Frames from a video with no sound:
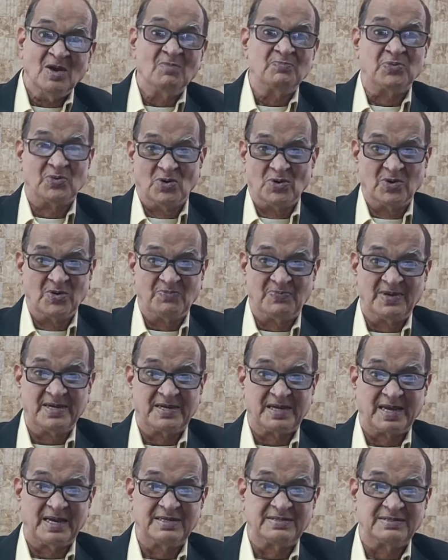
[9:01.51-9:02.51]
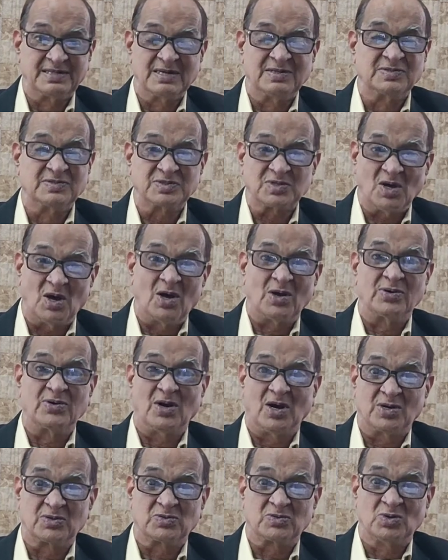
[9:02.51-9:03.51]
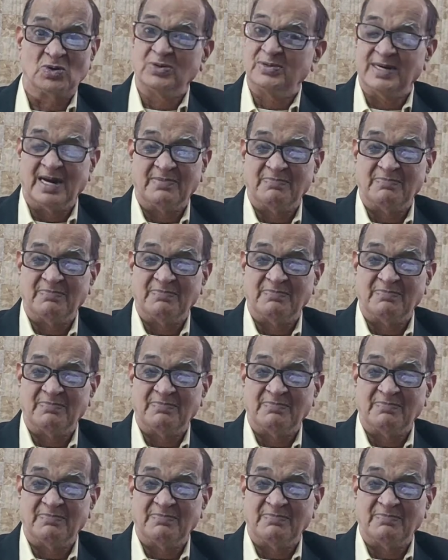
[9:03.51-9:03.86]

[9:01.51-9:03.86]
purifications are not good